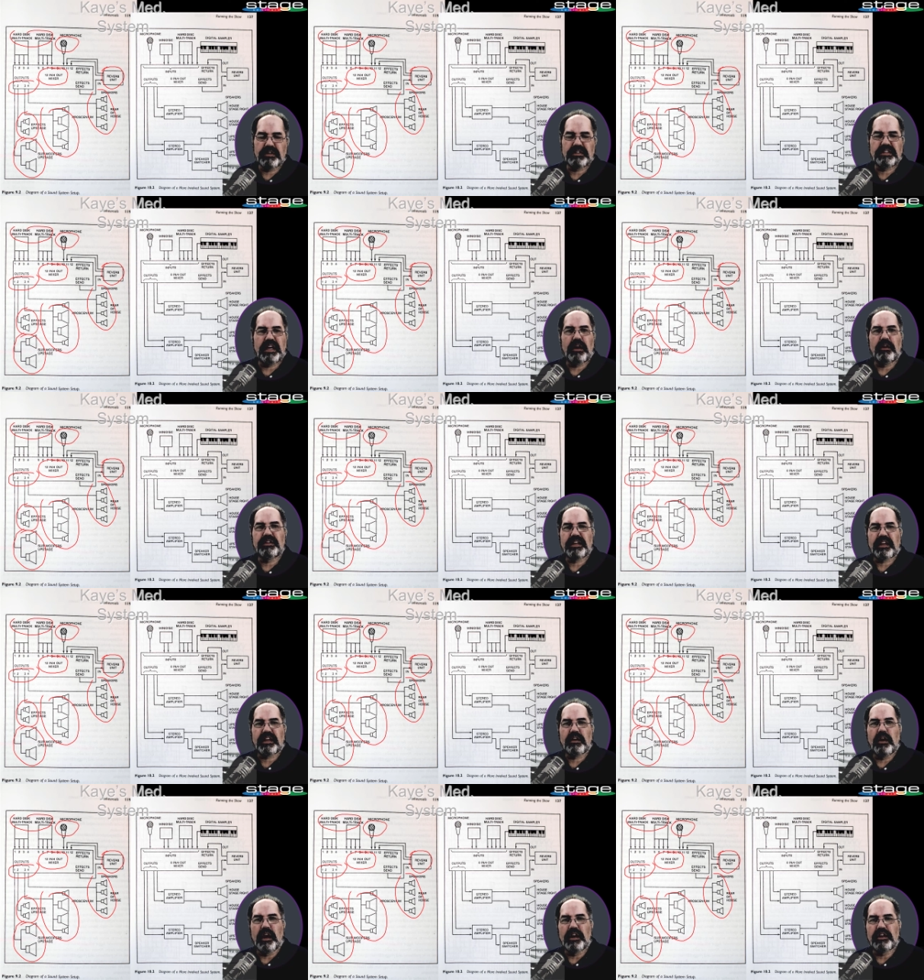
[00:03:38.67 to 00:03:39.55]
sound
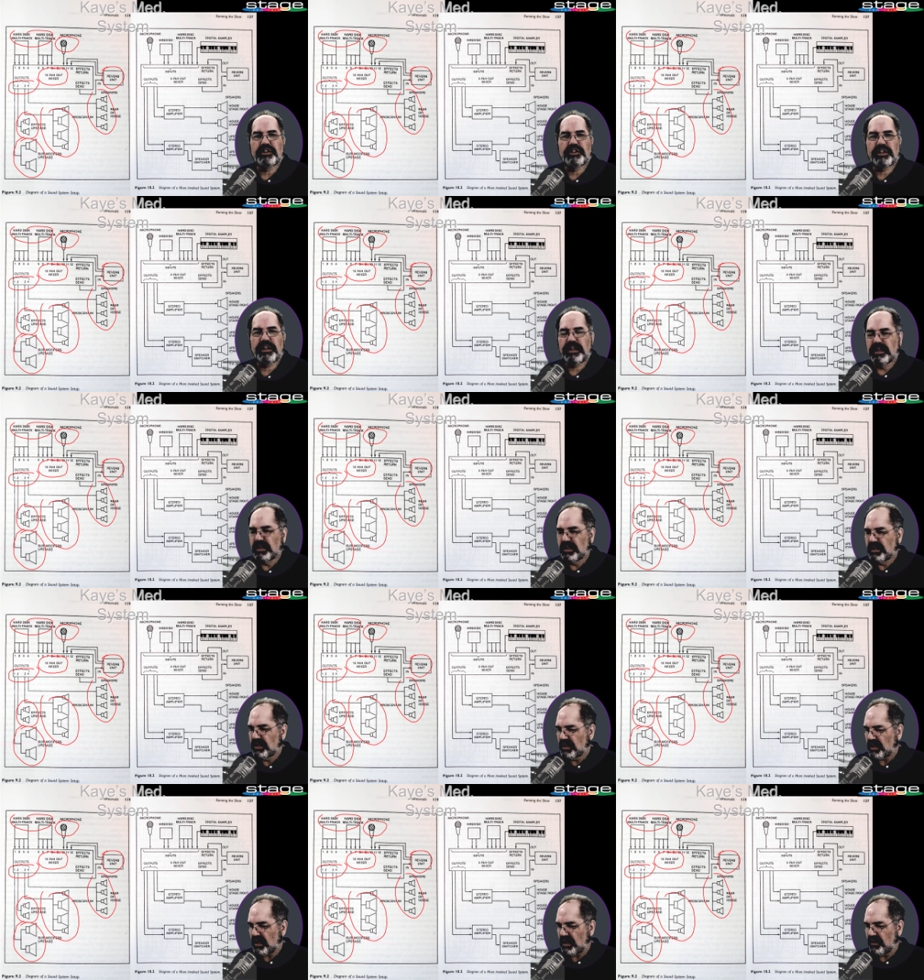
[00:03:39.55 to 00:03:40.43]
technology,
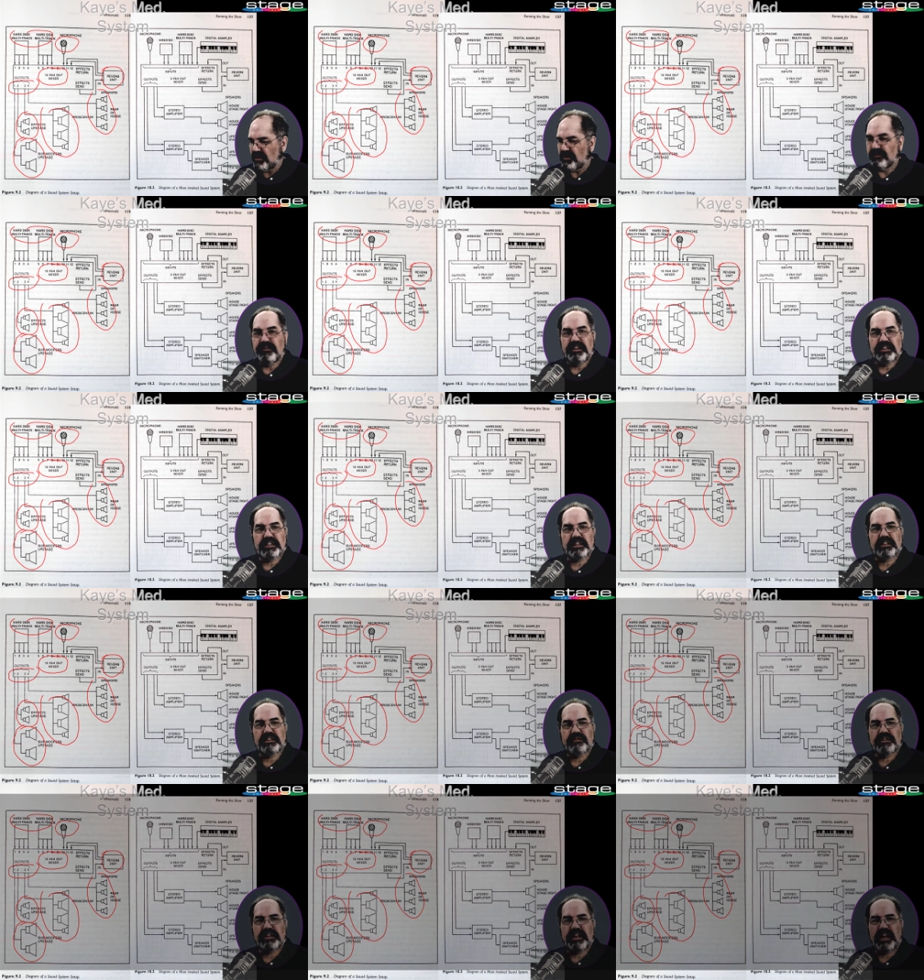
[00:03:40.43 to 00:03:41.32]
the physics
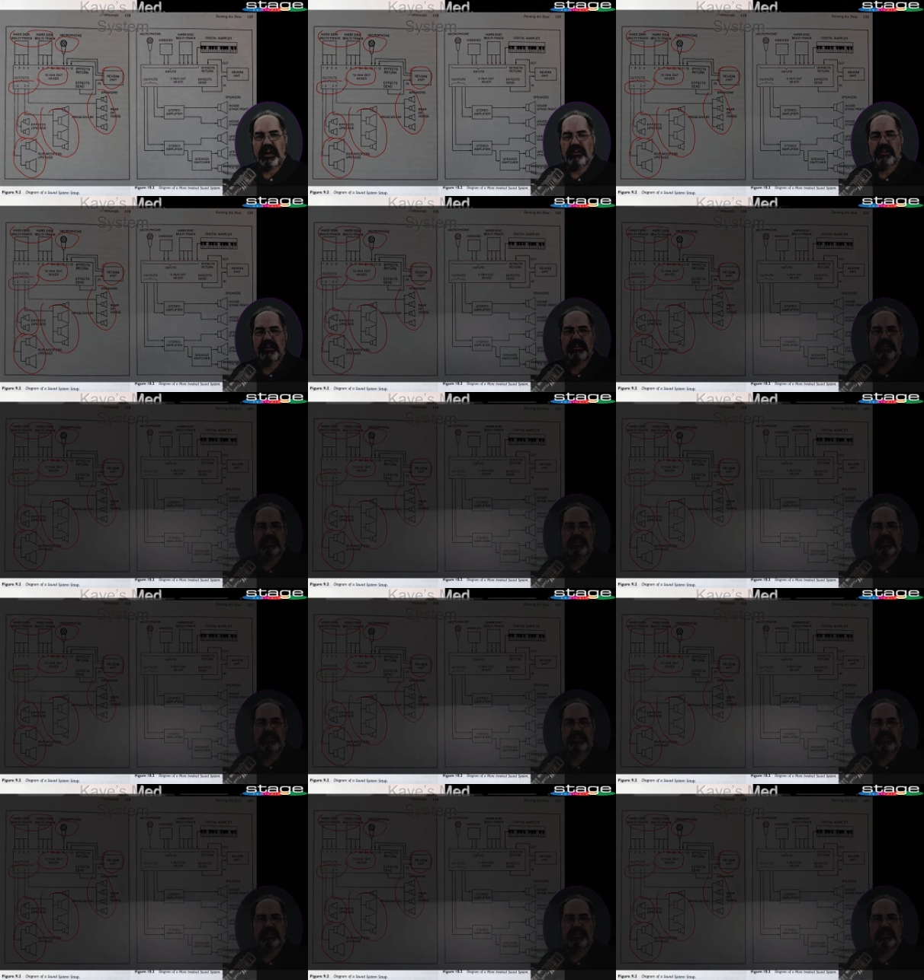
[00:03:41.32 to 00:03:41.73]
of sound and